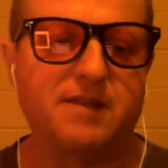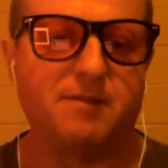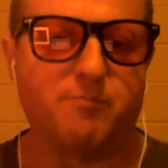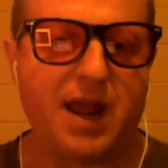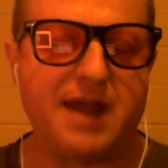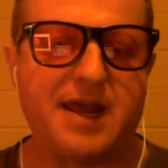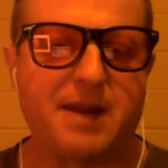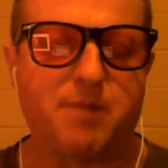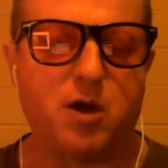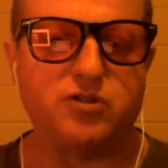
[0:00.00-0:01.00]
the brown
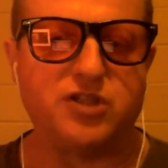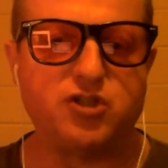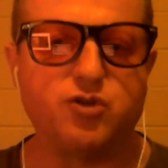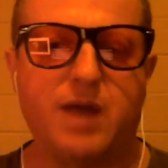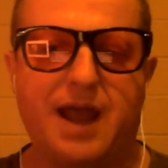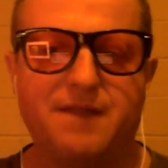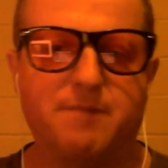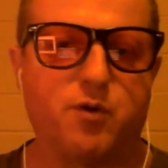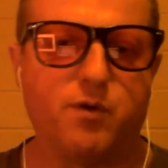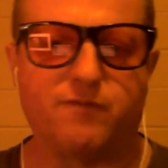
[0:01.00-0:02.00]
adipose tissue and the
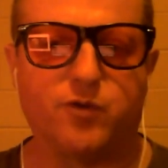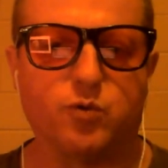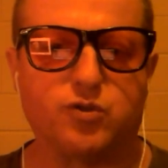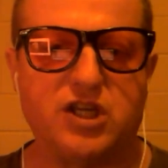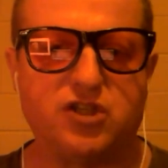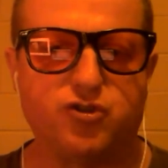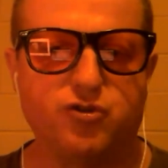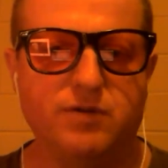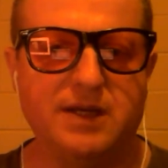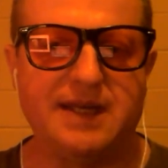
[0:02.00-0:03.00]
peripheral
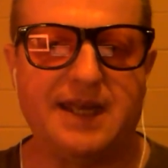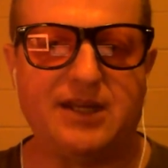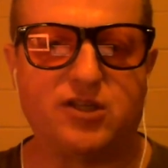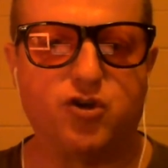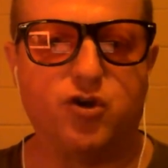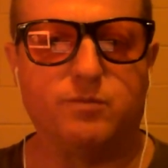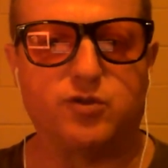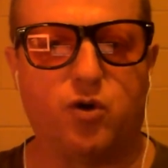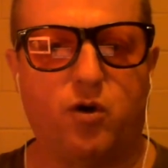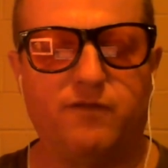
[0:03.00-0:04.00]
tissue in
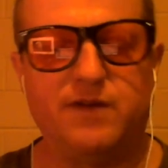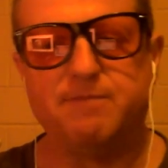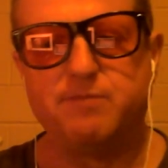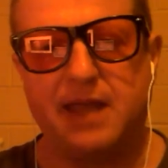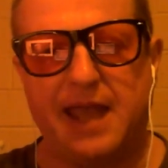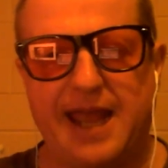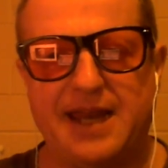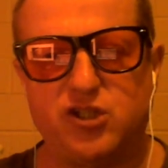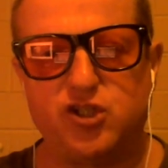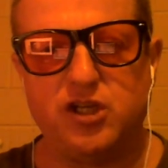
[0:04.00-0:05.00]
terms of
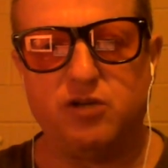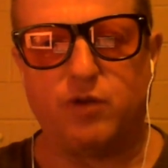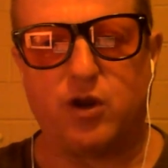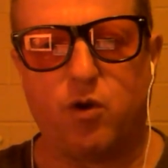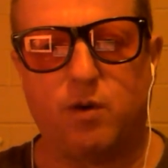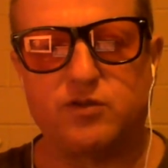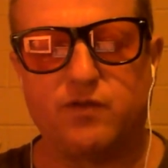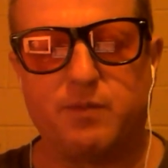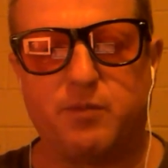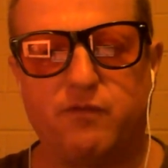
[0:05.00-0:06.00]
energy requirements
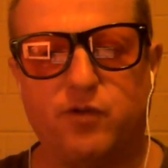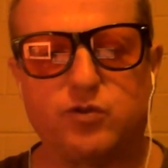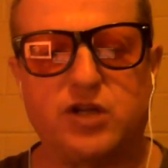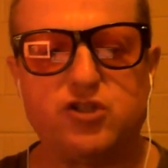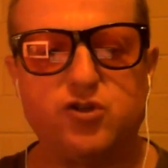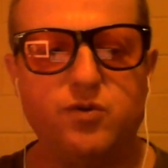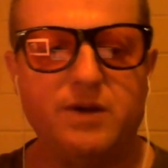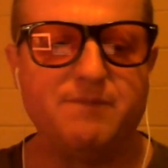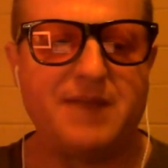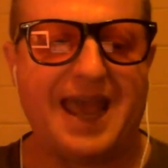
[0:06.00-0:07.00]
for the peripheral tissue
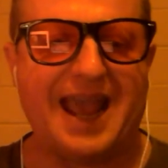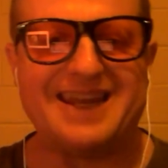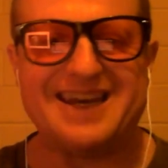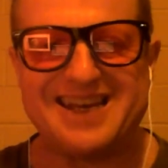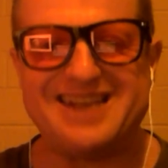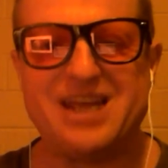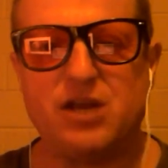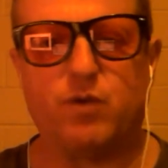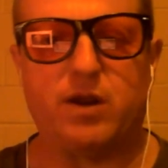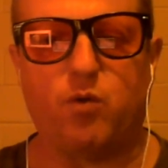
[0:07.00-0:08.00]
and
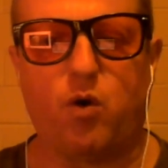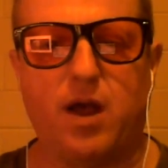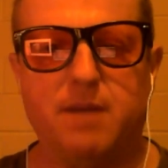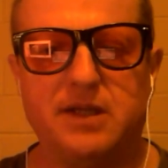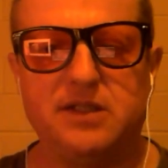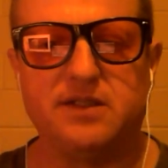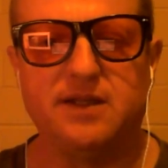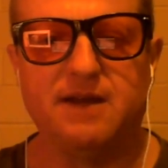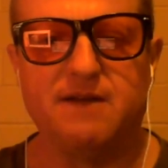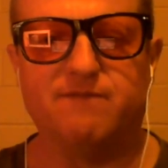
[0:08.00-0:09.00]
heating requirements
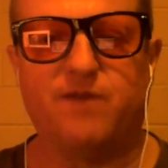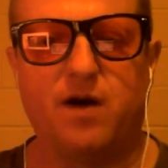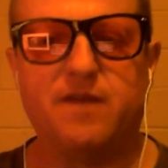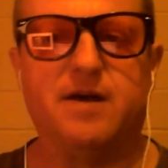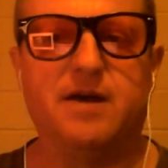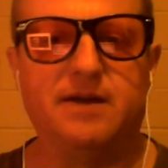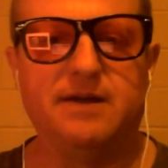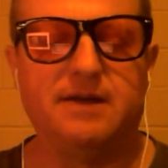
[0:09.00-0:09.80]
via the